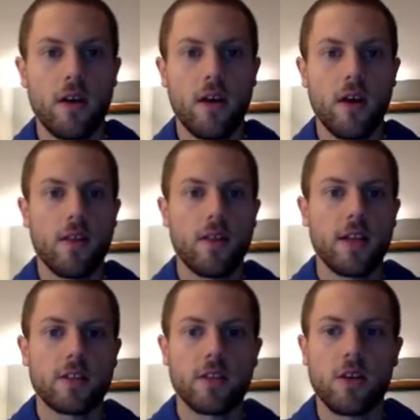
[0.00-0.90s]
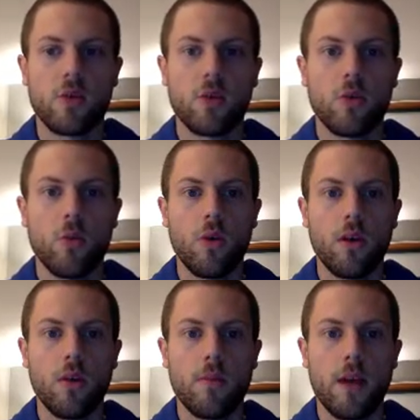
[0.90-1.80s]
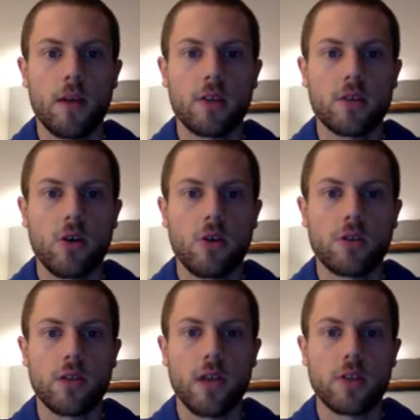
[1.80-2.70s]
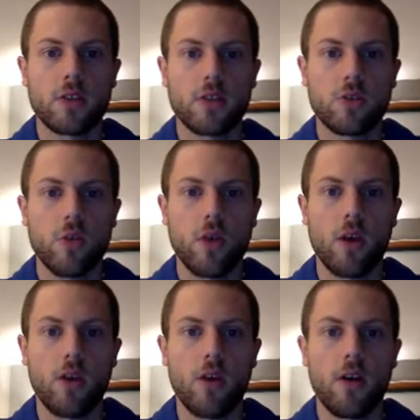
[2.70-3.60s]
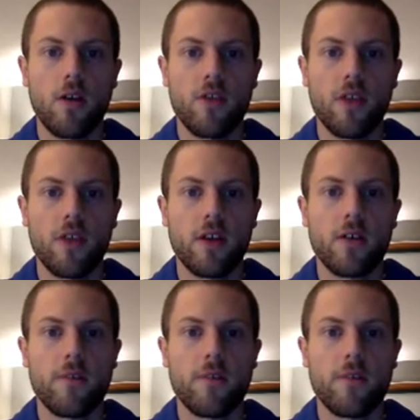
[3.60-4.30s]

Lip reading: and then that's going to equal 1 minus cosine squared of theta.